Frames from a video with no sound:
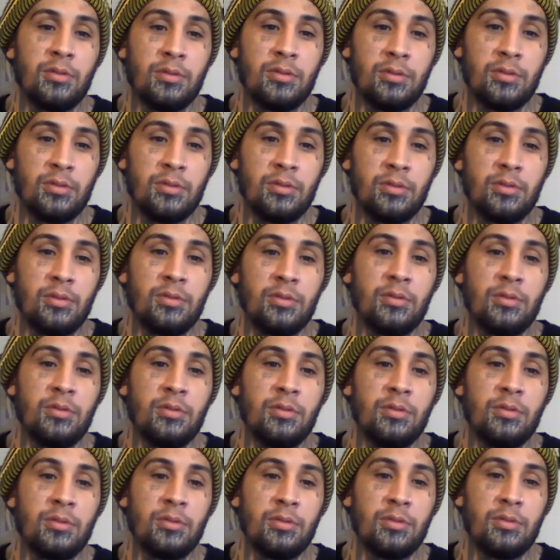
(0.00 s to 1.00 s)

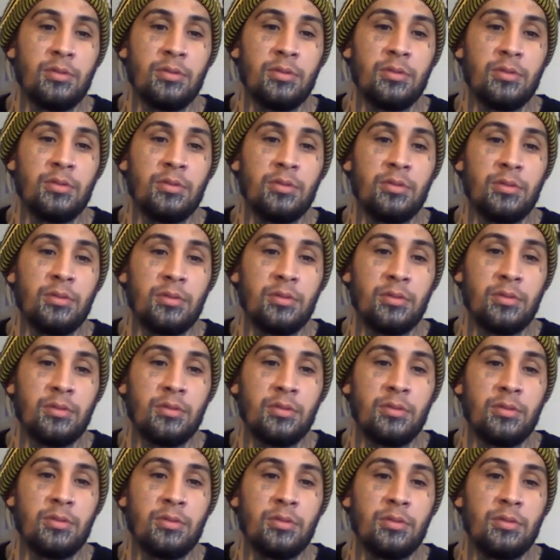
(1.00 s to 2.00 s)

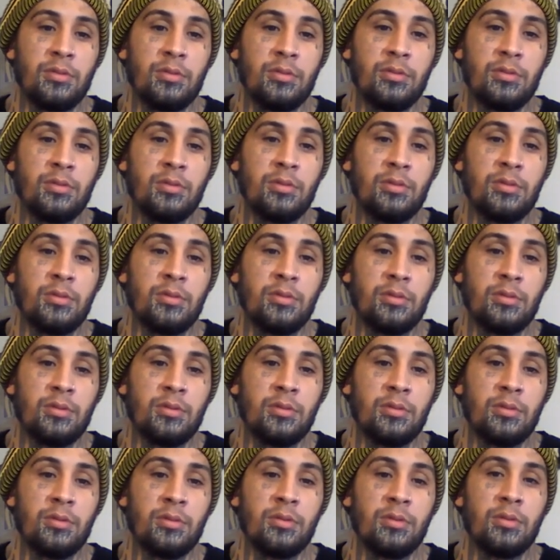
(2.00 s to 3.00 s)

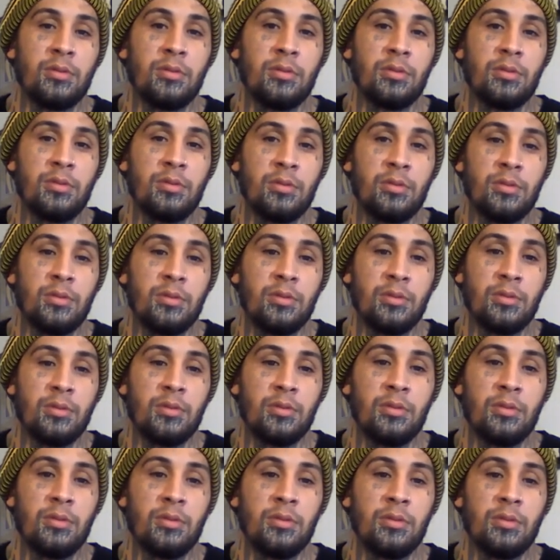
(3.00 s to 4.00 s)

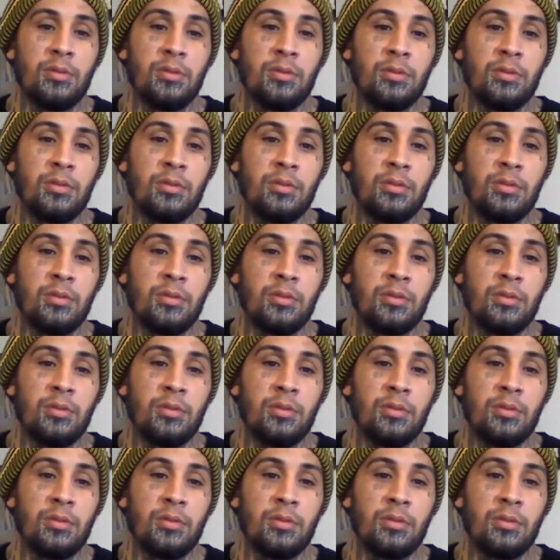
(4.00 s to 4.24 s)
The person shown says nothing.